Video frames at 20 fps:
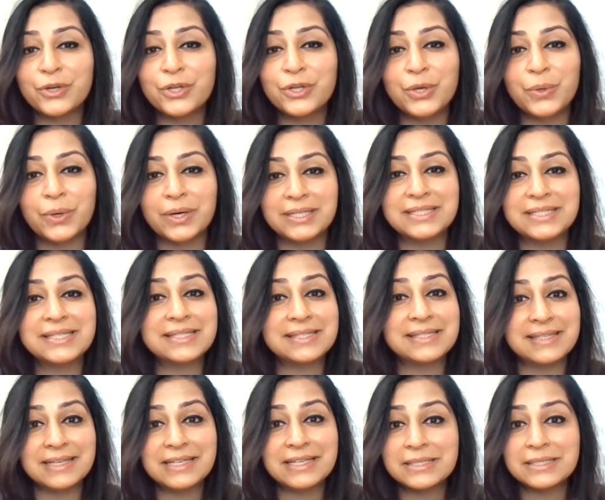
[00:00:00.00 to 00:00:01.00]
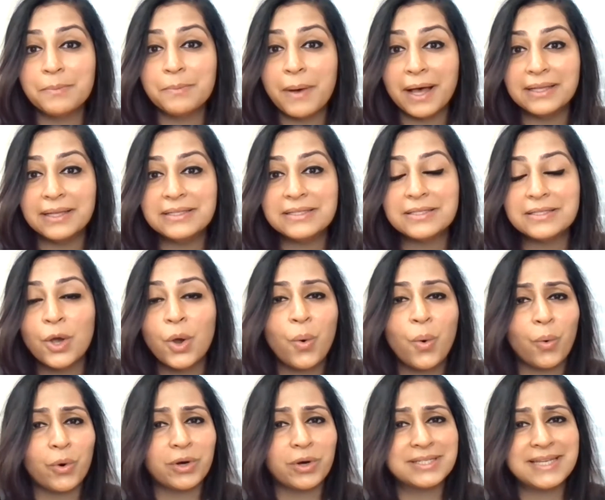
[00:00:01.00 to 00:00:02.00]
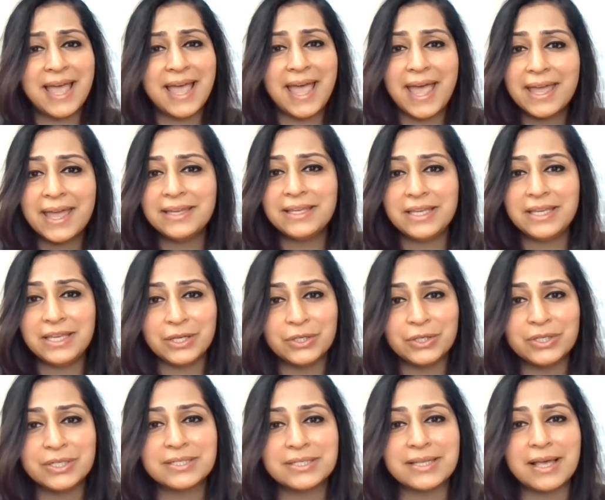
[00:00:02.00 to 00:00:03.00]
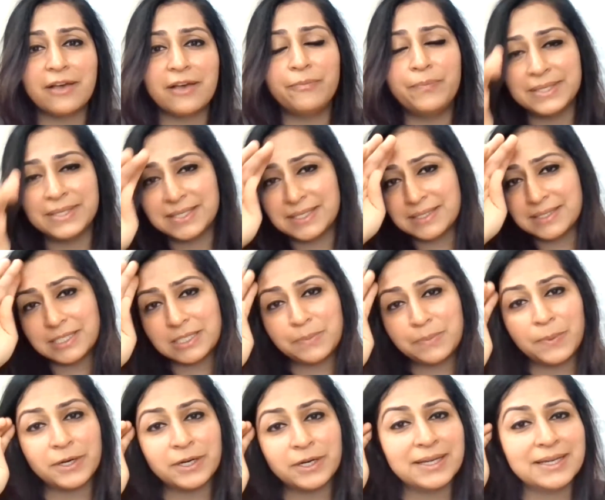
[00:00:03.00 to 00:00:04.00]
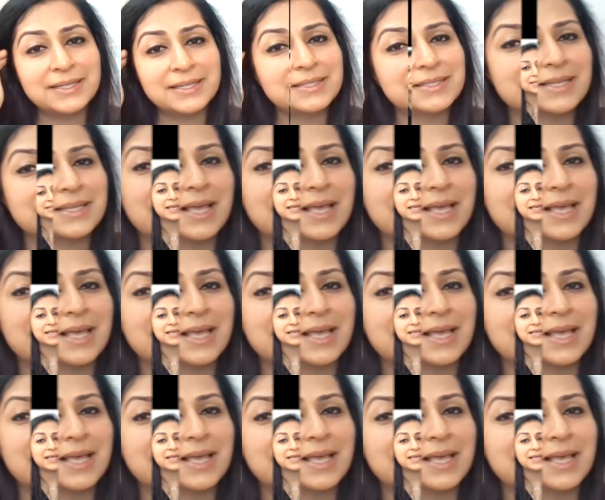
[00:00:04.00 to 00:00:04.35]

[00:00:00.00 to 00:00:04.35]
you are in 6 months or 10 years of business experience,